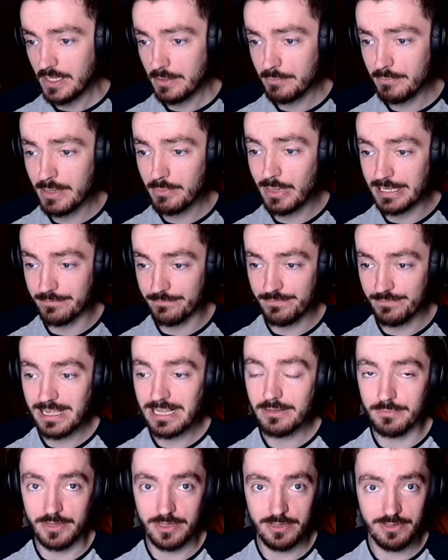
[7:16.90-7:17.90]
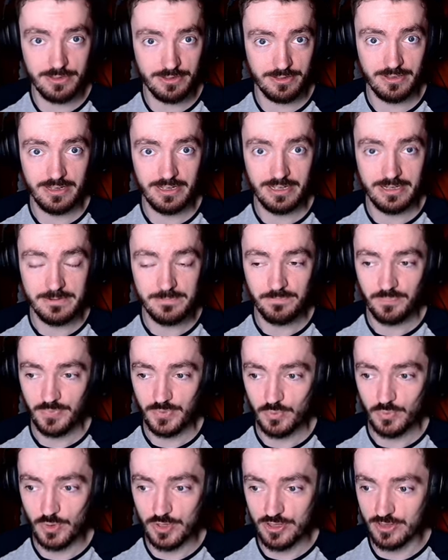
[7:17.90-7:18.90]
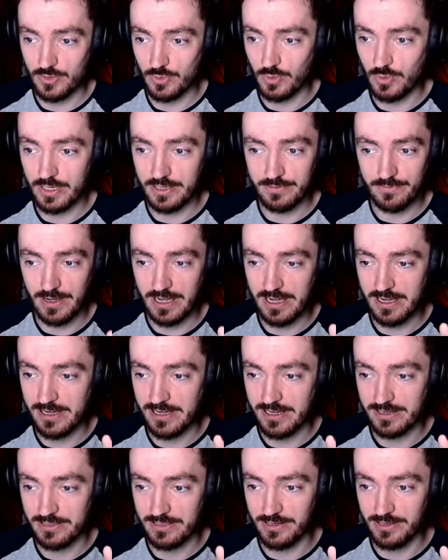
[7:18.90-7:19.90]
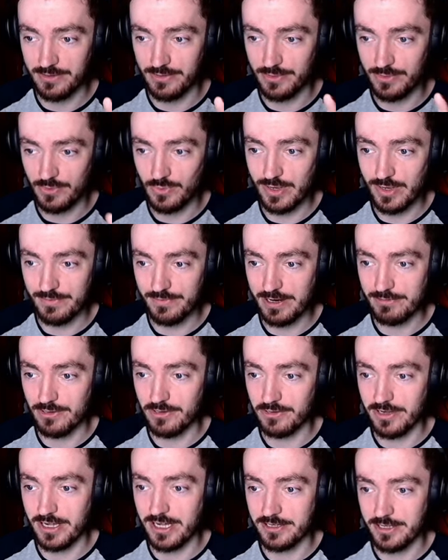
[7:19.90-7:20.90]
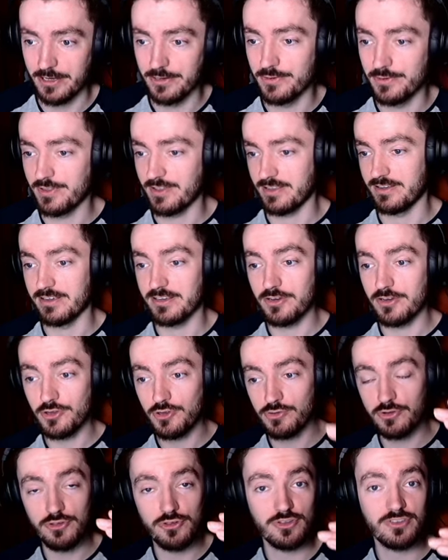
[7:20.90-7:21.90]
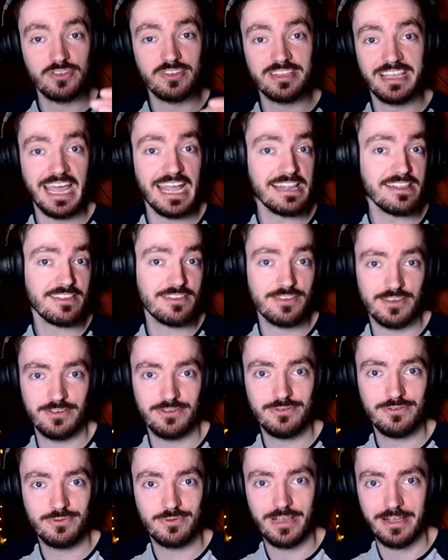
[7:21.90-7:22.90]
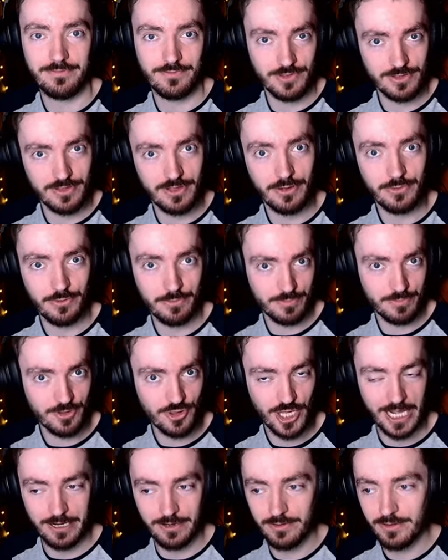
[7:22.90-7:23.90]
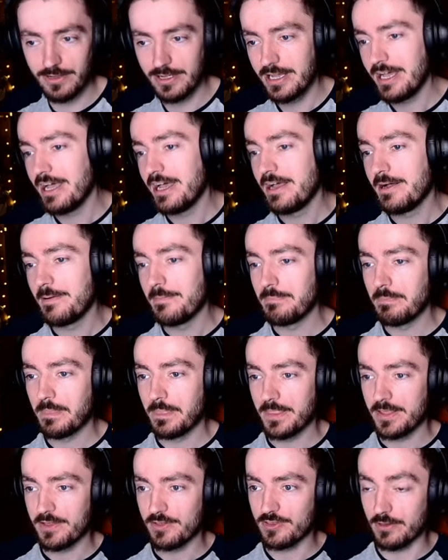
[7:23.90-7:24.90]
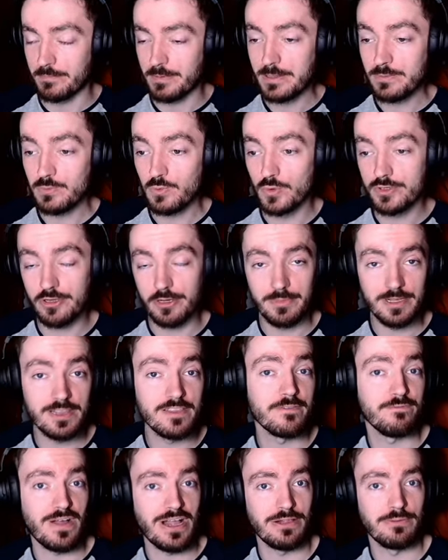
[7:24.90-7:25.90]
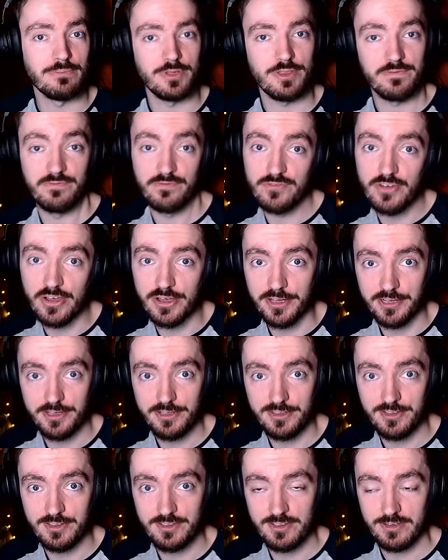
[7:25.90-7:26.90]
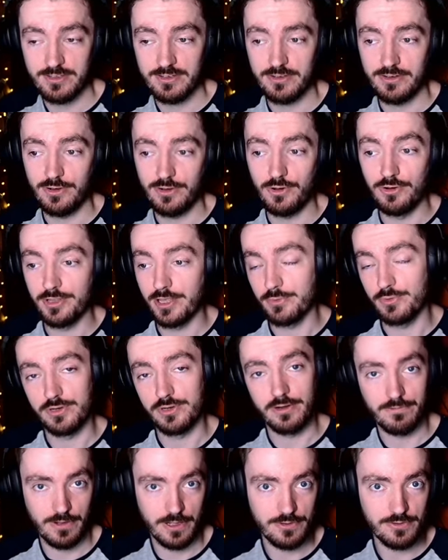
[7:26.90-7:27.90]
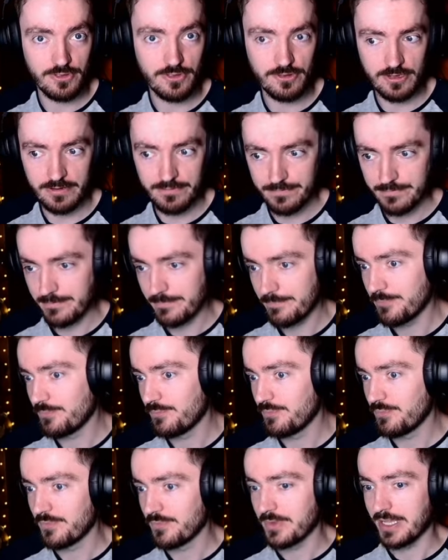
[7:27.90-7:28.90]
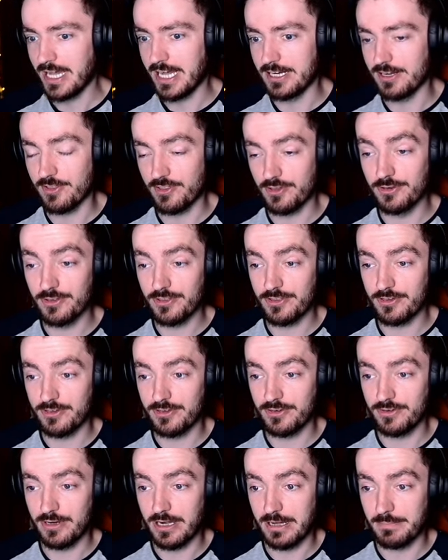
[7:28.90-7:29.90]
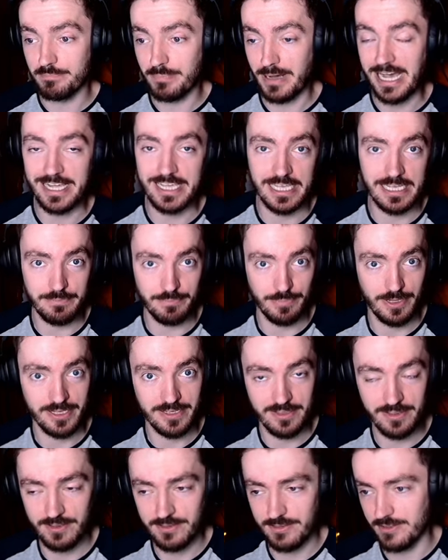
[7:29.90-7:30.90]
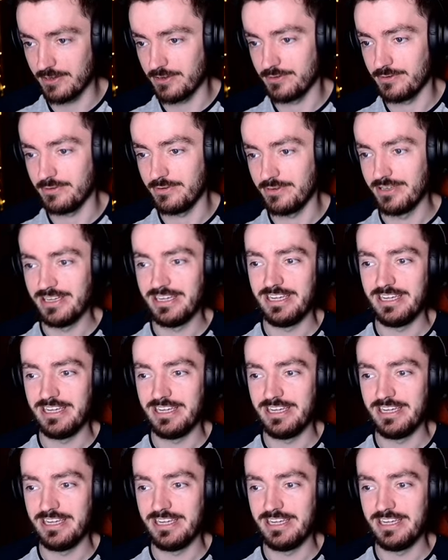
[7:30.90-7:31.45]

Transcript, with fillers: Meanwhile, Falmouth, which is quite far, you know, quite far along our coastline, you could just get to without having to go up the channel. So people would come into Falmouth first, or they would offload stuff. And it's also a packet place, so